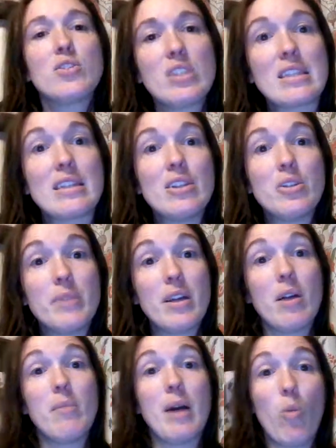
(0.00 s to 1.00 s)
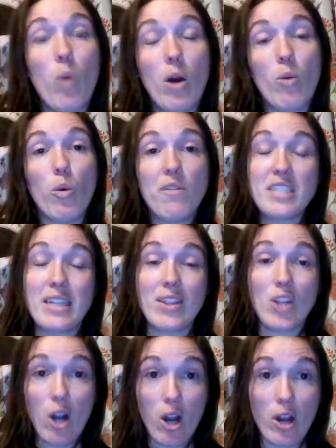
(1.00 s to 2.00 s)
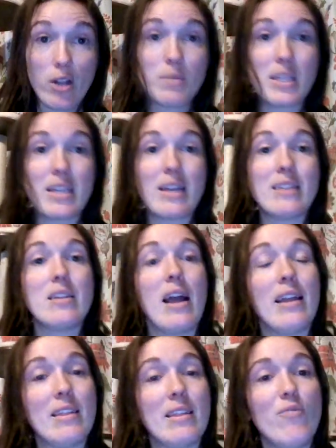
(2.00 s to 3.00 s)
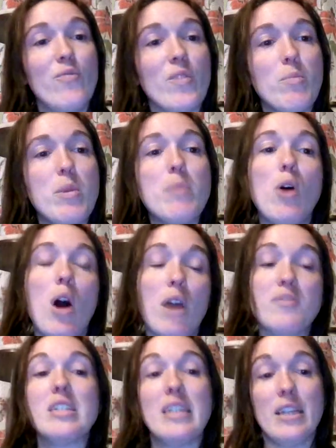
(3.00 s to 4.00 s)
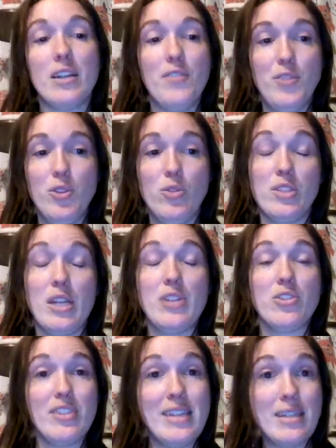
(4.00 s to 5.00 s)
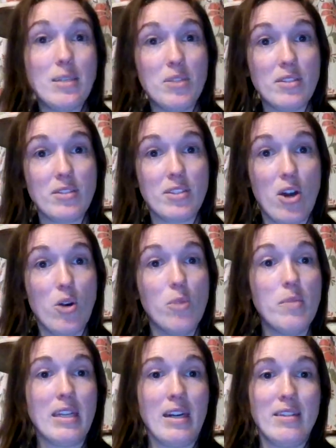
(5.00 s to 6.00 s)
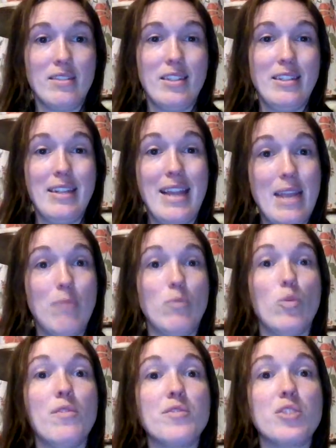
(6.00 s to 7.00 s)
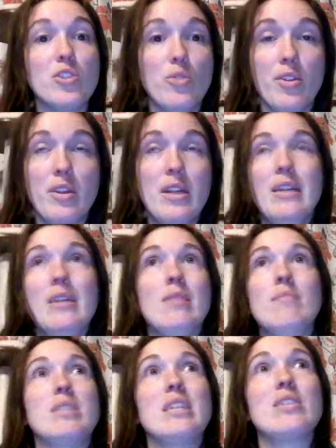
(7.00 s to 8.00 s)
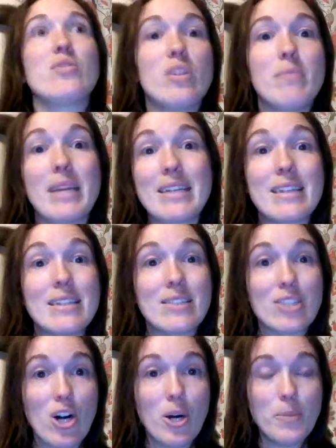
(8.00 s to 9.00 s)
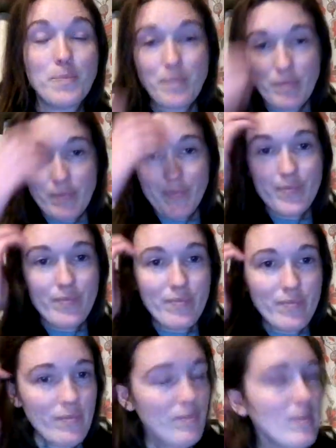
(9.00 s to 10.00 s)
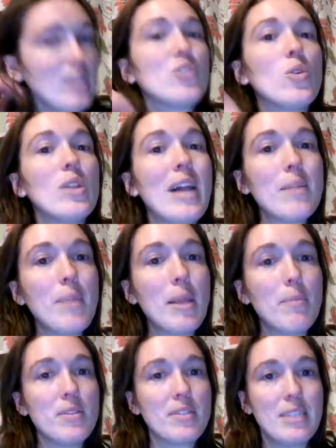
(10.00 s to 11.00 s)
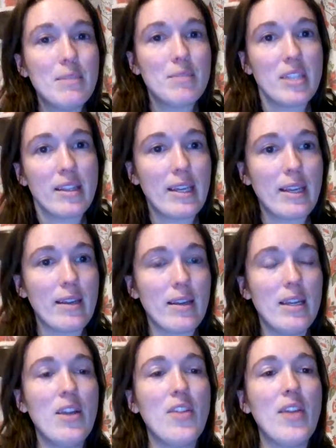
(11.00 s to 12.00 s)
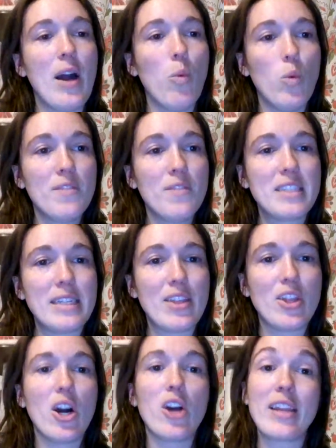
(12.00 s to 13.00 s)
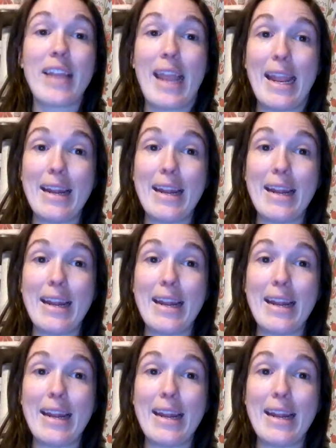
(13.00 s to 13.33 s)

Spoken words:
So just a little bit about what wolf teeth are, because people often get confused, understandably so, because the name wolf tooth doesn't really make sense at all. So a lot of people seem to think that wolf teeth are the